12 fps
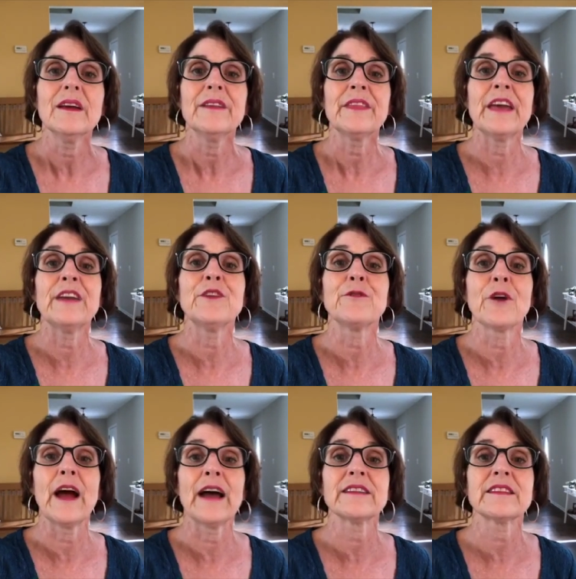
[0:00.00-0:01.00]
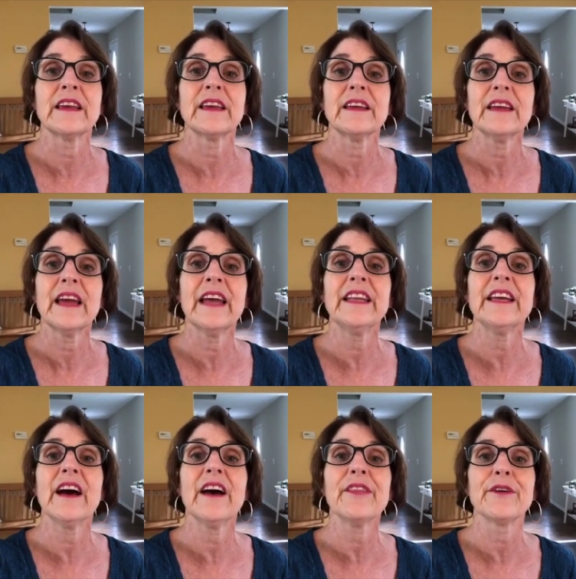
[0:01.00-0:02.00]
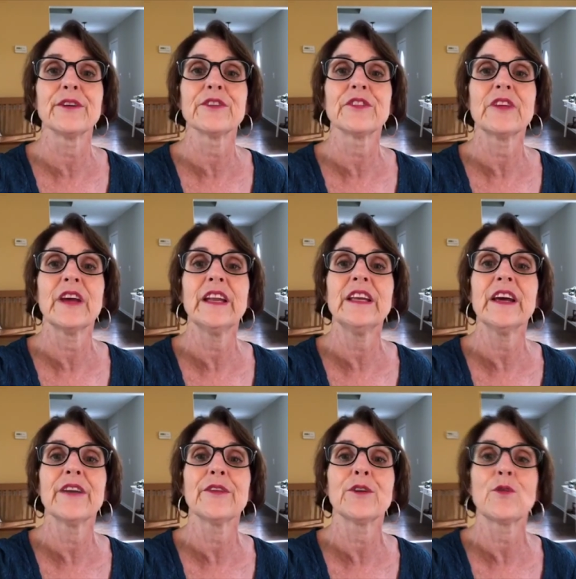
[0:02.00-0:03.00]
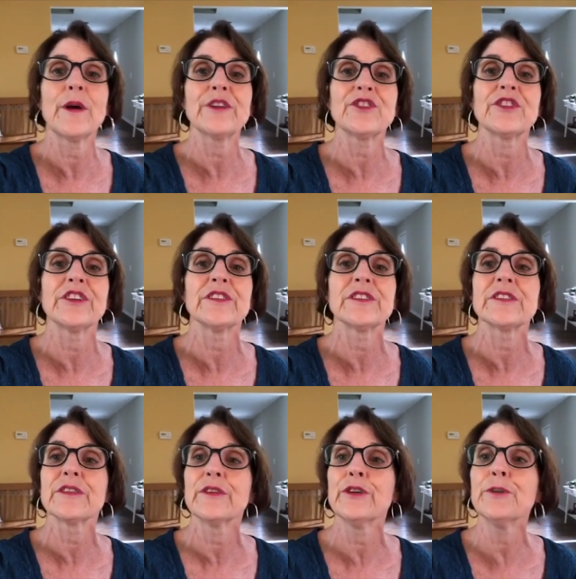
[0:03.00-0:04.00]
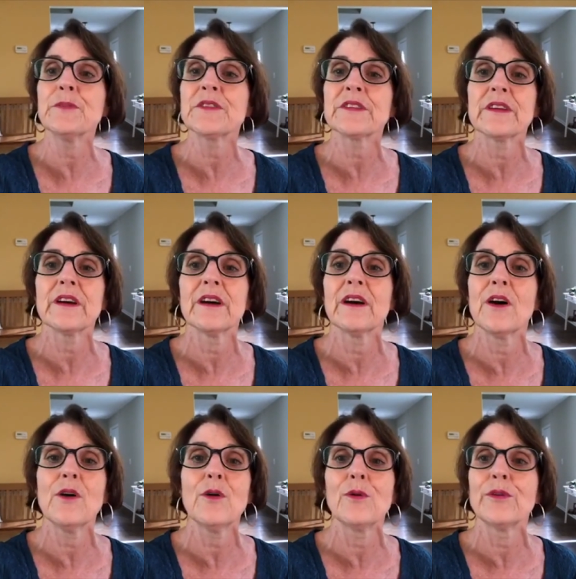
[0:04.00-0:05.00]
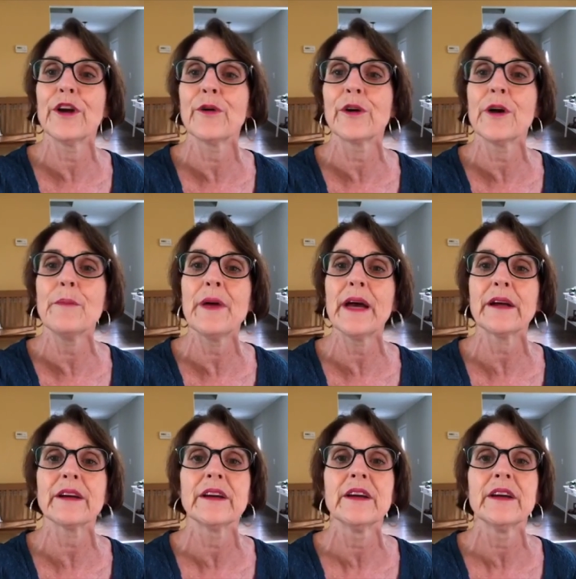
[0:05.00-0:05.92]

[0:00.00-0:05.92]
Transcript: Thank you for asking. Any others? Any other questions? Oops. Oh, no. Come back.